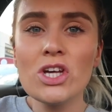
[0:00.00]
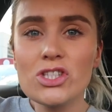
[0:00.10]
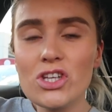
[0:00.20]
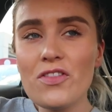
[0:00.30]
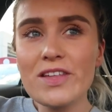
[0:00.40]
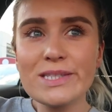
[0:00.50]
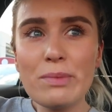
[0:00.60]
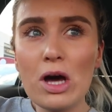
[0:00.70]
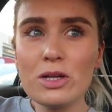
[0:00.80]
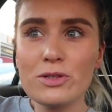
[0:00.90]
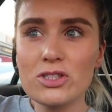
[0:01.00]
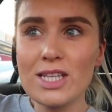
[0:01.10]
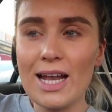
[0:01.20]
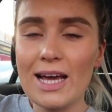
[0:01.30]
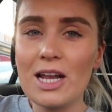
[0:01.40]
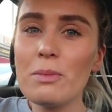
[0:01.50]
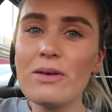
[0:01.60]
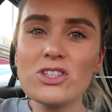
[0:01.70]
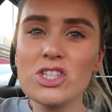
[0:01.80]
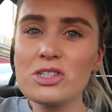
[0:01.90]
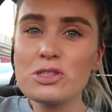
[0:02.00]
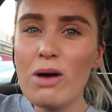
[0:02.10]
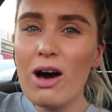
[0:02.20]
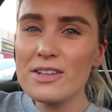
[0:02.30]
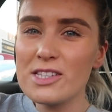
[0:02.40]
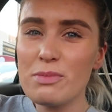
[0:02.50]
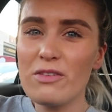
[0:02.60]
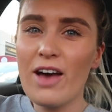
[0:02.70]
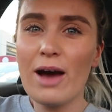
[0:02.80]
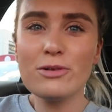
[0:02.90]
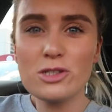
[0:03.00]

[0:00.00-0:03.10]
So this morning we just had like a little bit of a chilled morning, to be fair.